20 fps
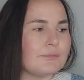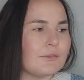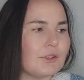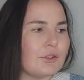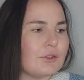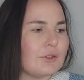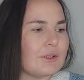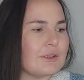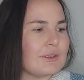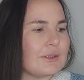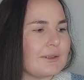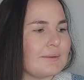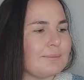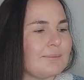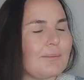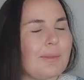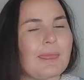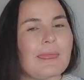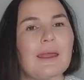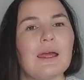Goodness.
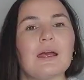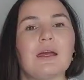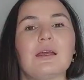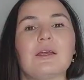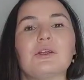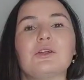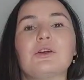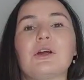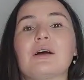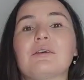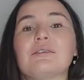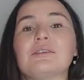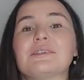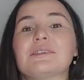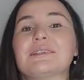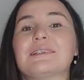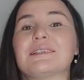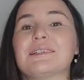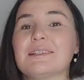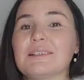You
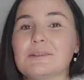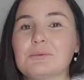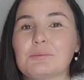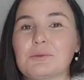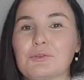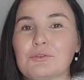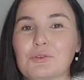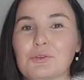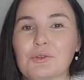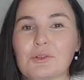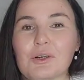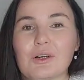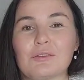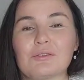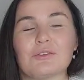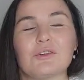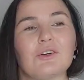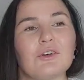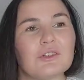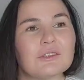haven't seen it before.
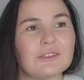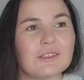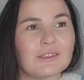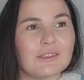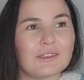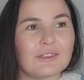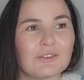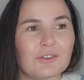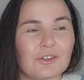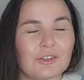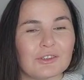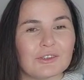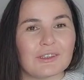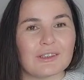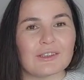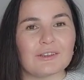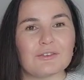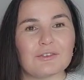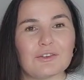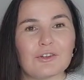I've casted it on
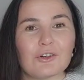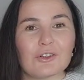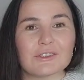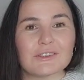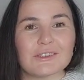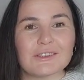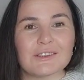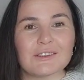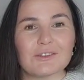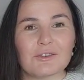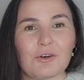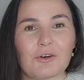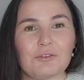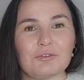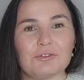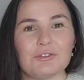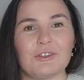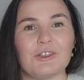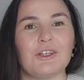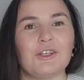and I've casted it off
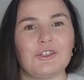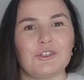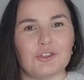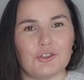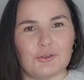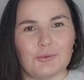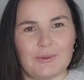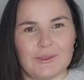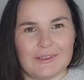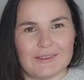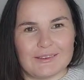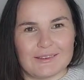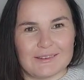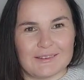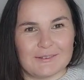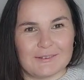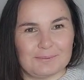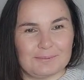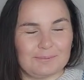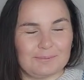in 2 weeks.